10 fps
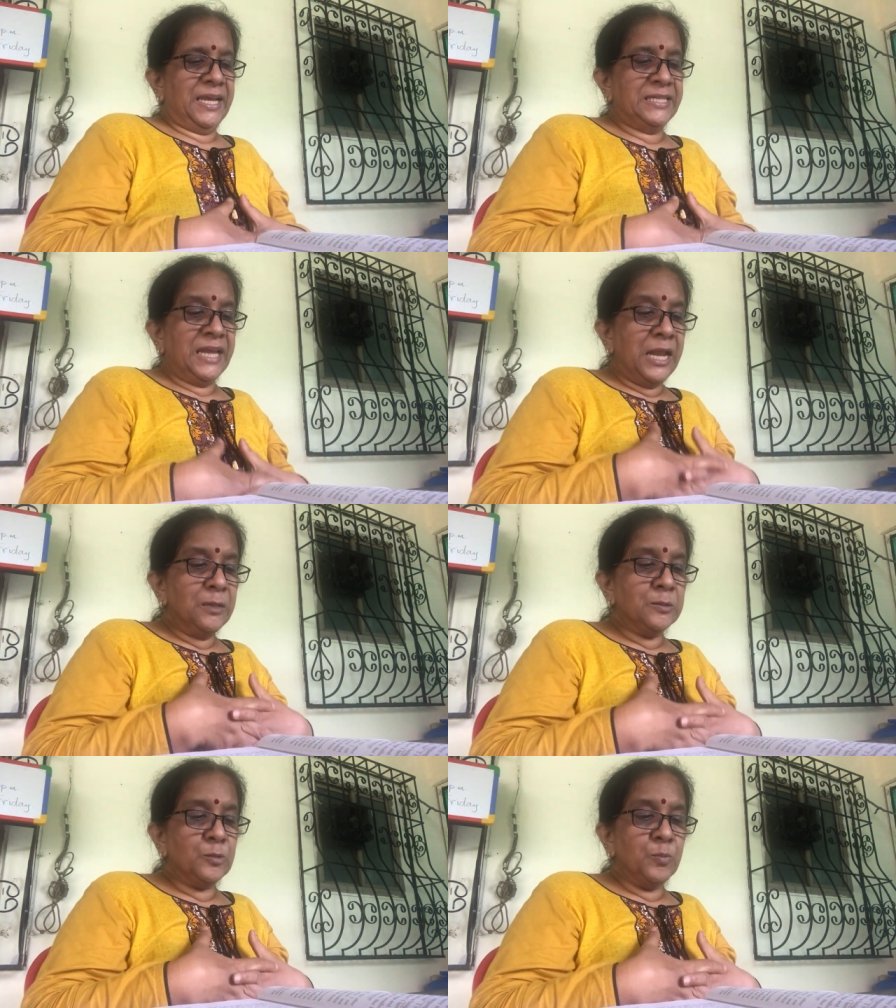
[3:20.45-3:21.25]
It
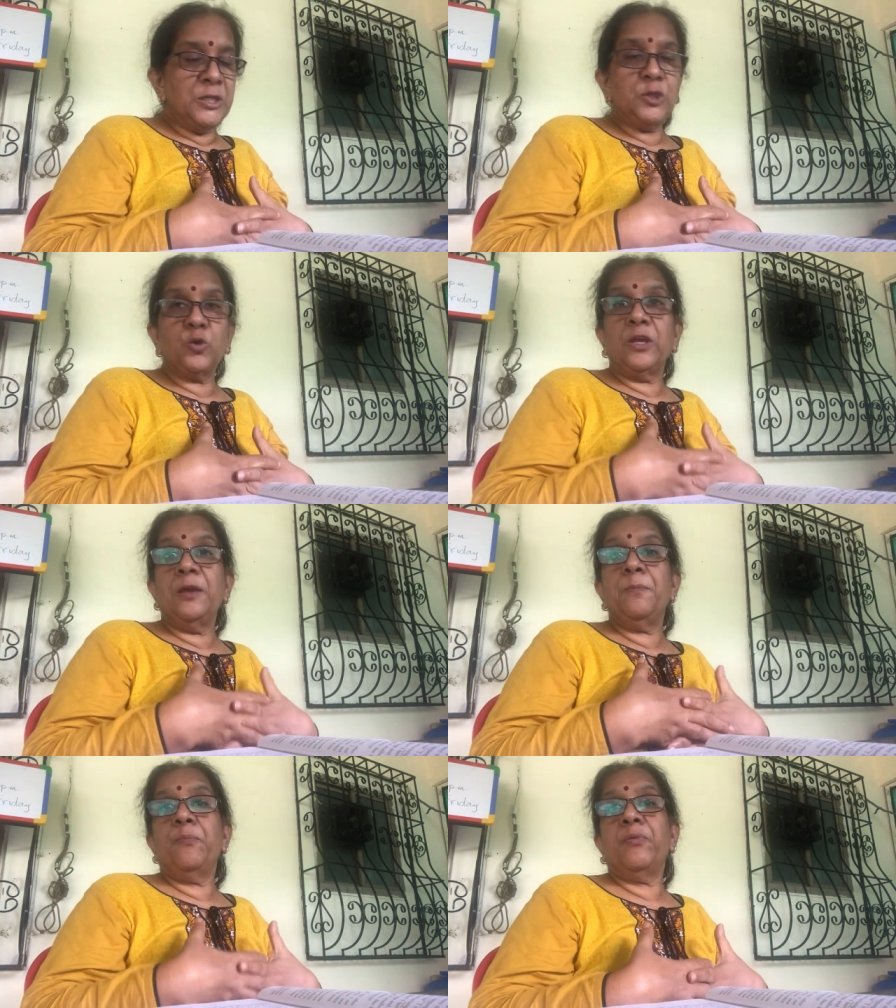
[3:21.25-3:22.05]
helps me to
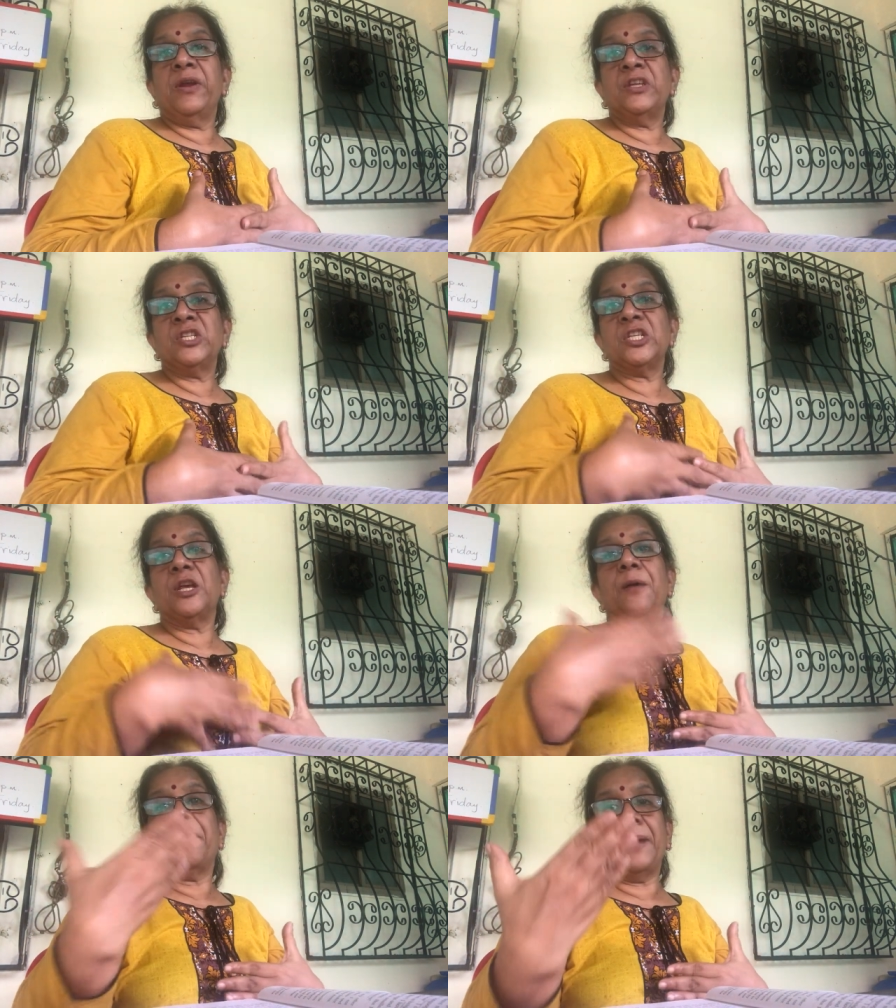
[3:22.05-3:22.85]
impress
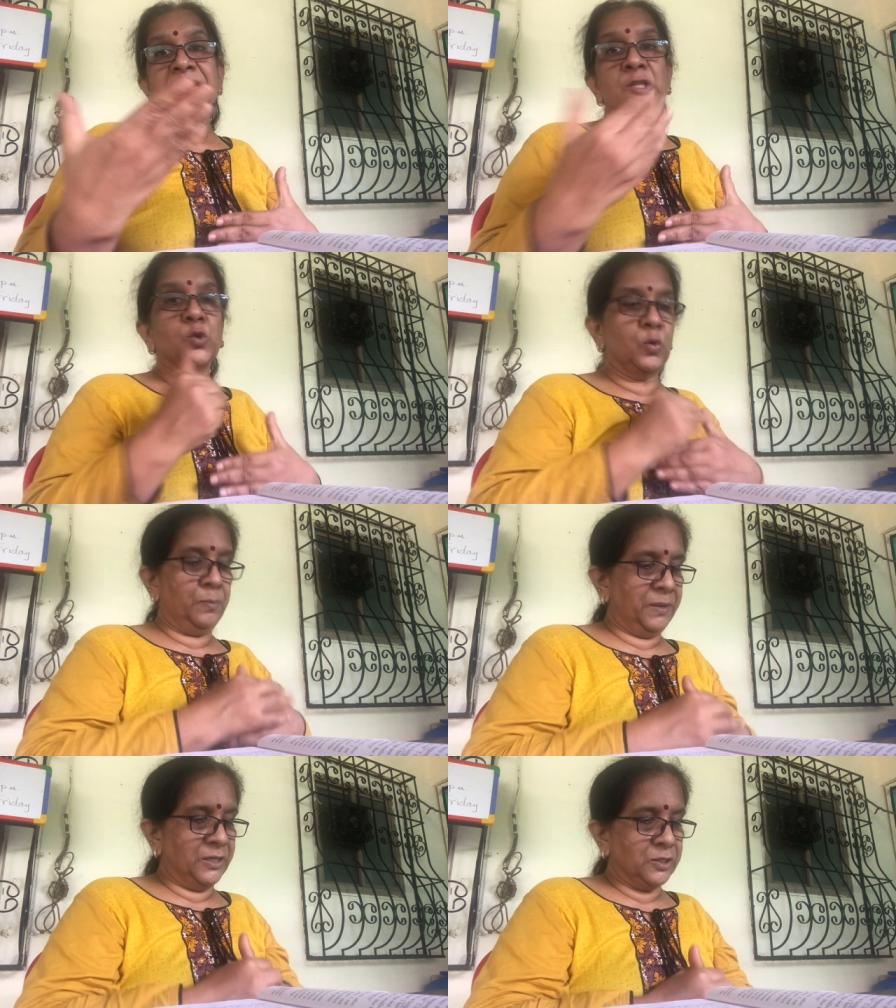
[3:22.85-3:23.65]
my
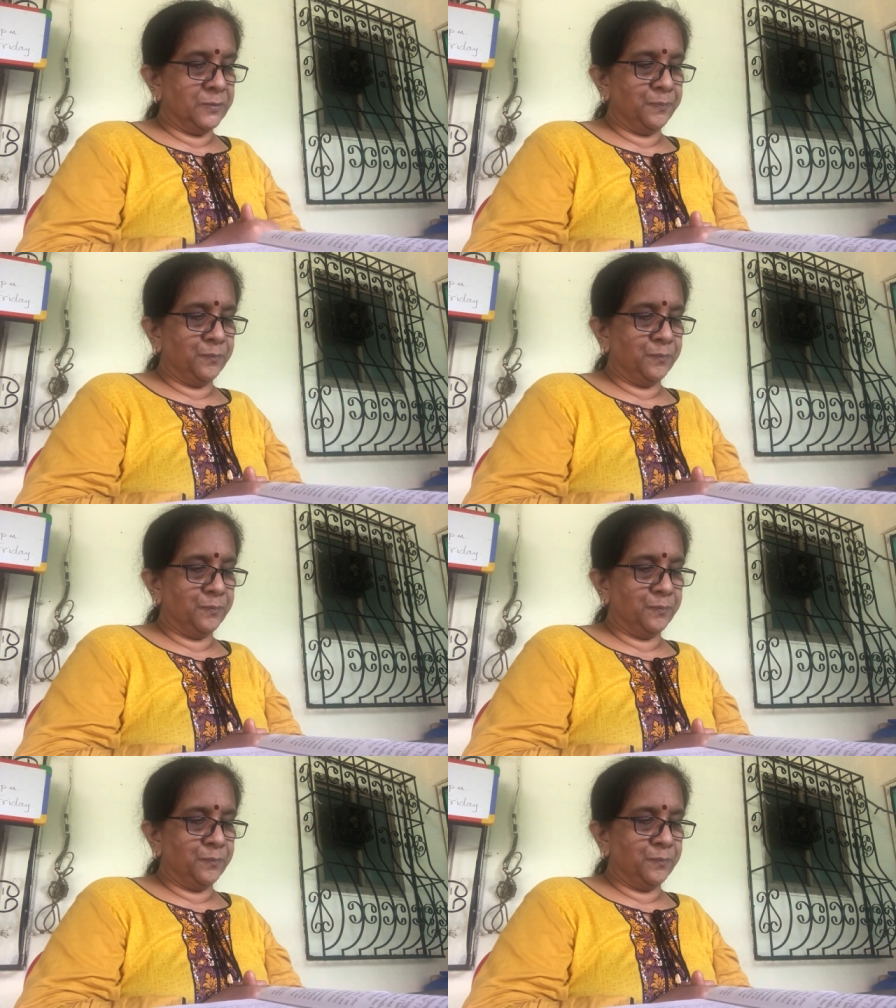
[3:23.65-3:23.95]
soulmate.